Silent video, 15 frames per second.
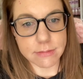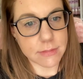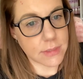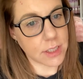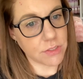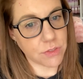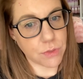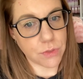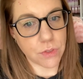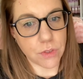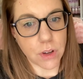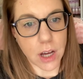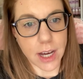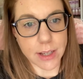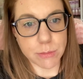If
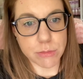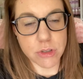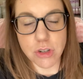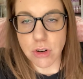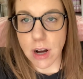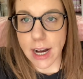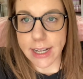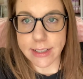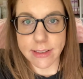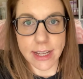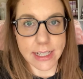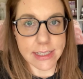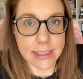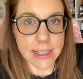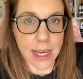I tried
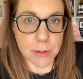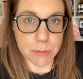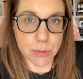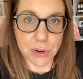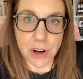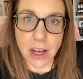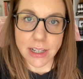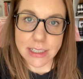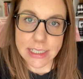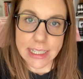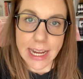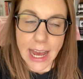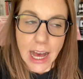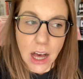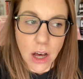that same product
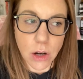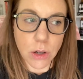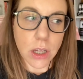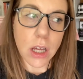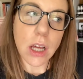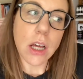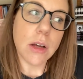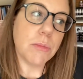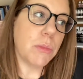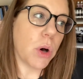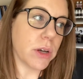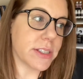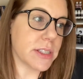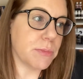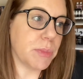now,
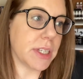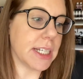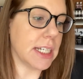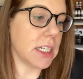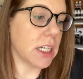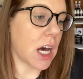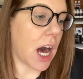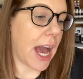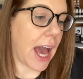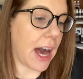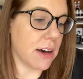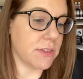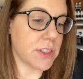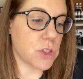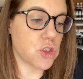possibly I
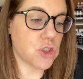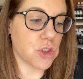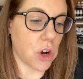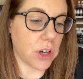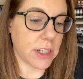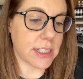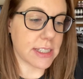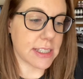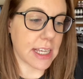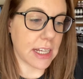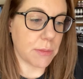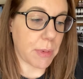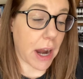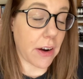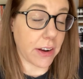have a stronger
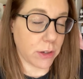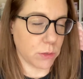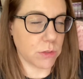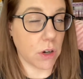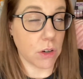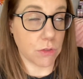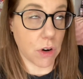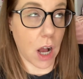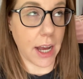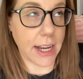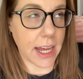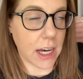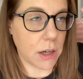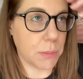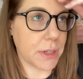skin barrier, or well, not right
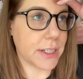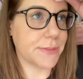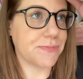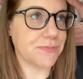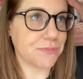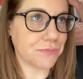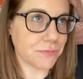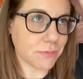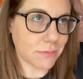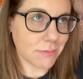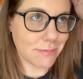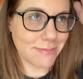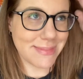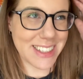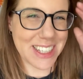now, but
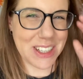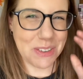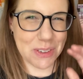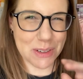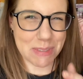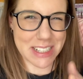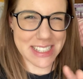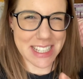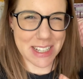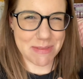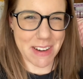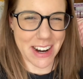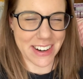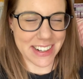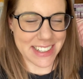when my skin
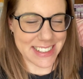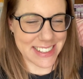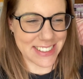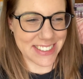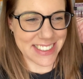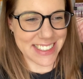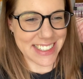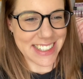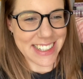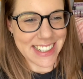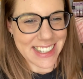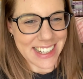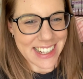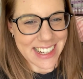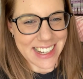barrier is good,
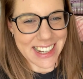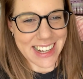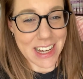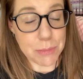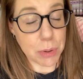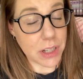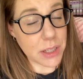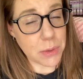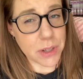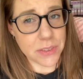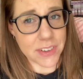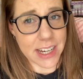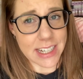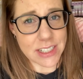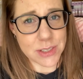I probably won't
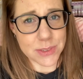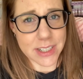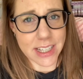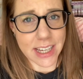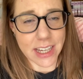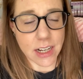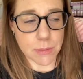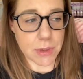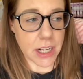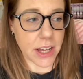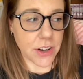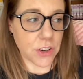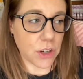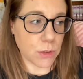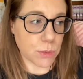react to it again. I mean, I
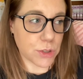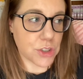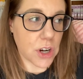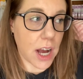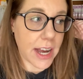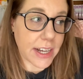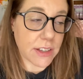don't know. We'll try.